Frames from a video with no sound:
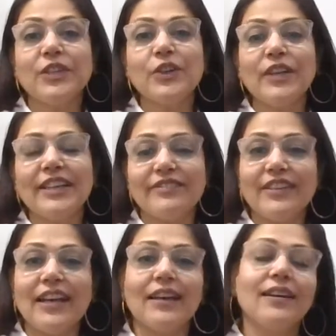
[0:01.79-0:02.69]
Good
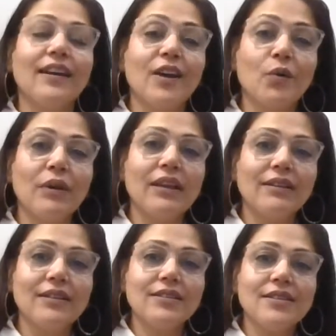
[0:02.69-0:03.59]
evening,
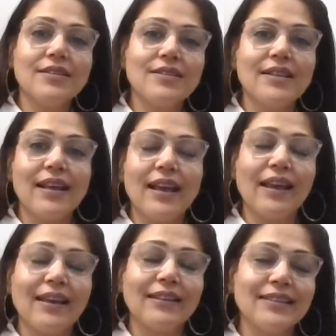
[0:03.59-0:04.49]
Aquarians,
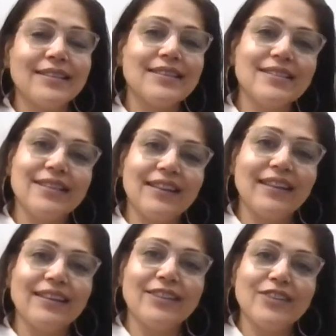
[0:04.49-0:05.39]
and this is
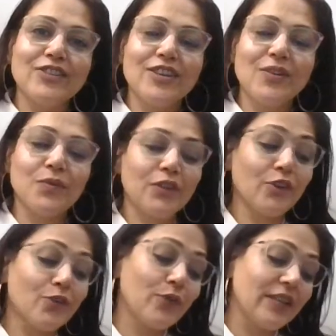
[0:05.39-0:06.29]
Ginni Aneja with
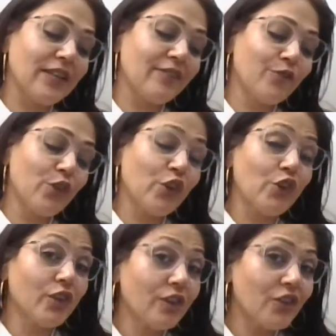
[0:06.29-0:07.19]
your reading for the
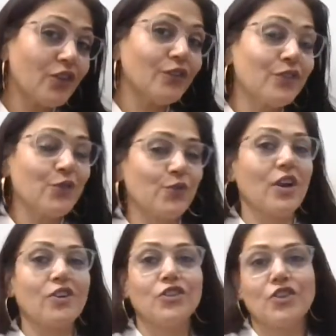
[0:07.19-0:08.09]
year of
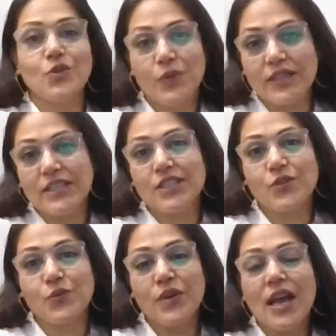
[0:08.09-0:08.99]

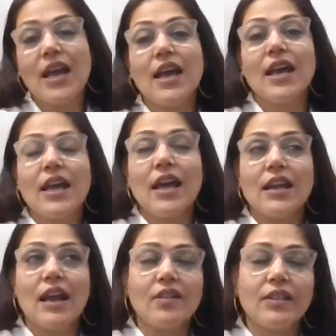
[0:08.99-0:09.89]
2022.
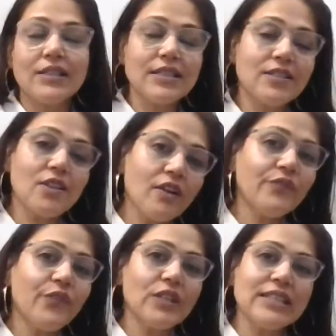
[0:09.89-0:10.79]
Now, this is
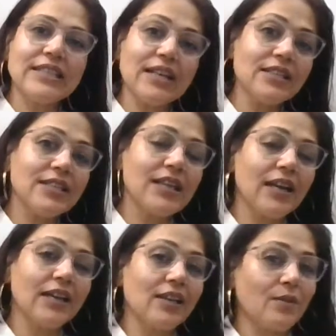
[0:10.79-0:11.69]
not for the sun
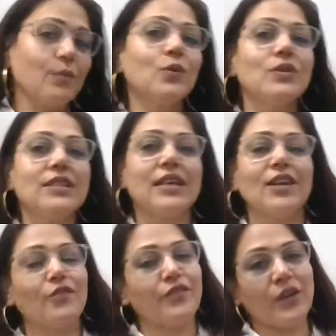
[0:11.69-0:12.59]
sign and moon
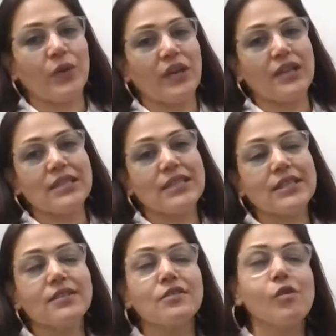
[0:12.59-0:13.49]
sign of Aquarians.
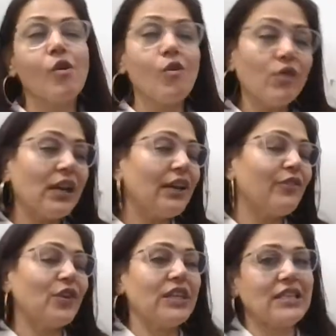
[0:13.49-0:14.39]
This is only
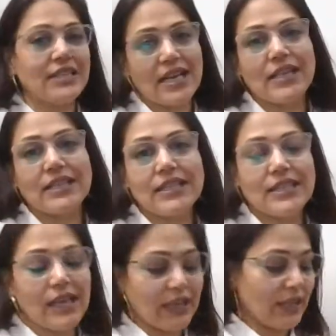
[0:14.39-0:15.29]
for the ascendant
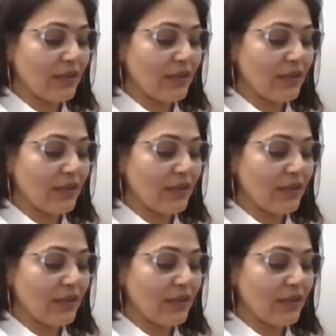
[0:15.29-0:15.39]
sign.